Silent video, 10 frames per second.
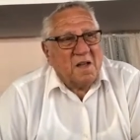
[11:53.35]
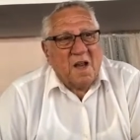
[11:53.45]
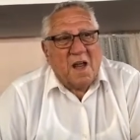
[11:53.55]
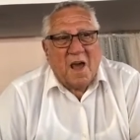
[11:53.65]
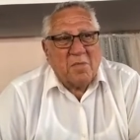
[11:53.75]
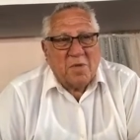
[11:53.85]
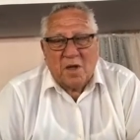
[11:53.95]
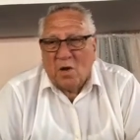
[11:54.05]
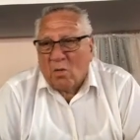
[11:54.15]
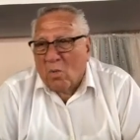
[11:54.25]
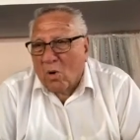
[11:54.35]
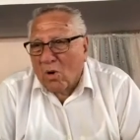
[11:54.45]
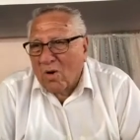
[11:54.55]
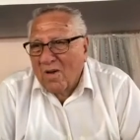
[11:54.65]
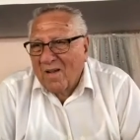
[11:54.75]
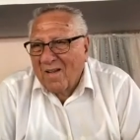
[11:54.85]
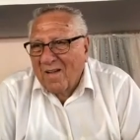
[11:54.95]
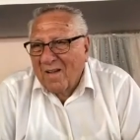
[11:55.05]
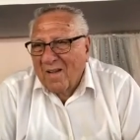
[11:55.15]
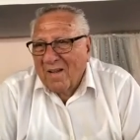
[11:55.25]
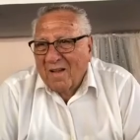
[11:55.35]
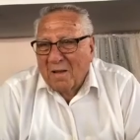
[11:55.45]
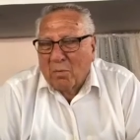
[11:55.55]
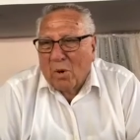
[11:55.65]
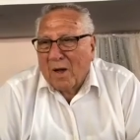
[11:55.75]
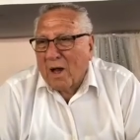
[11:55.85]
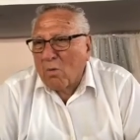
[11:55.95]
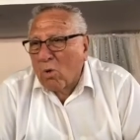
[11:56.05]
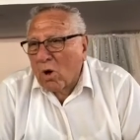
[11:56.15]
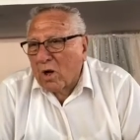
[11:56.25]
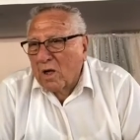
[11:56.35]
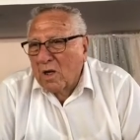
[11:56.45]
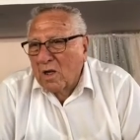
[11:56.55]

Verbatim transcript: it ain't happening no more. Boy got to work.